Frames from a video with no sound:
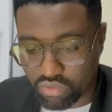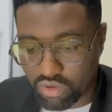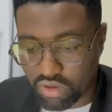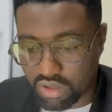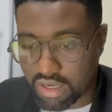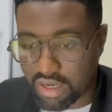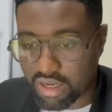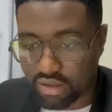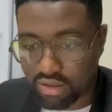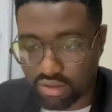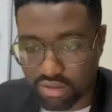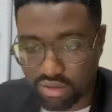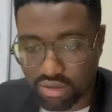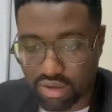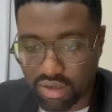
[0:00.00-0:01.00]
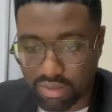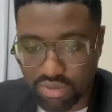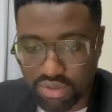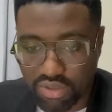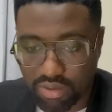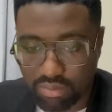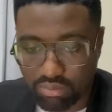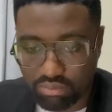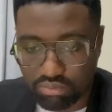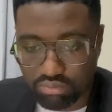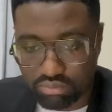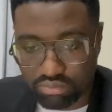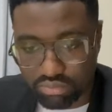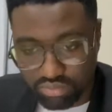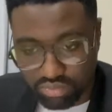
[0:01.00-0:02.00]
online and grab some
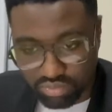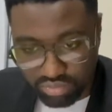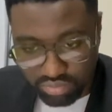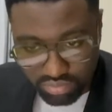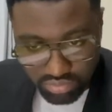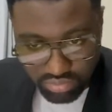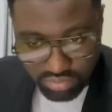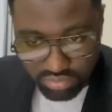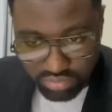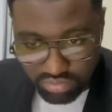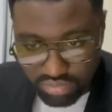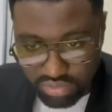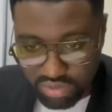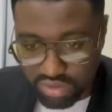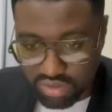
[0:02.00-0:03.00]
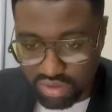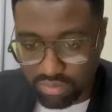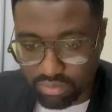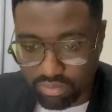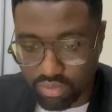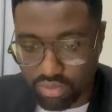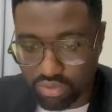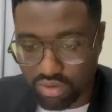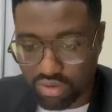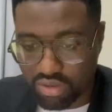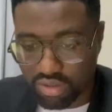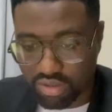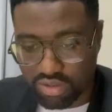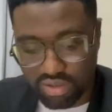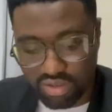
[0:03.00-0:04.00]
sample
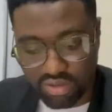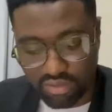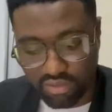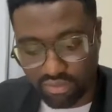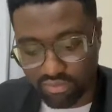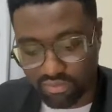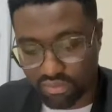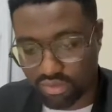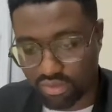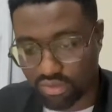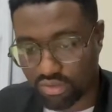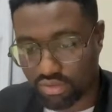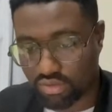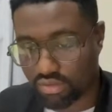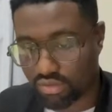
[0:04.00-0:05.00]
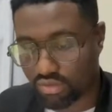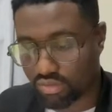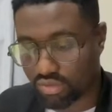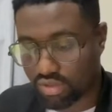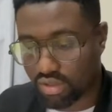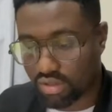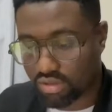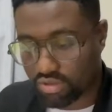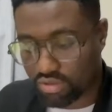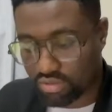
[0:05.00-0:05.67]
text to just